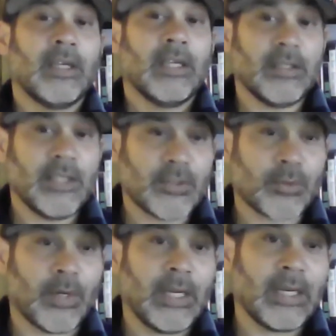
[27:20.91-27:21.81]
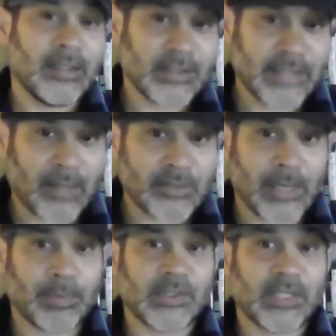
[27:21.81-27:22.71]
in Detroit, and it is now
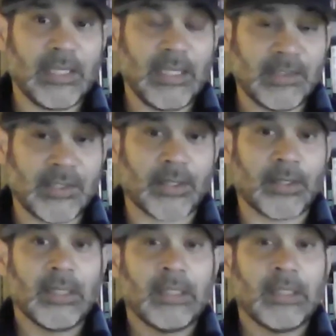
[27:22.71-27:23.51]
10% easier.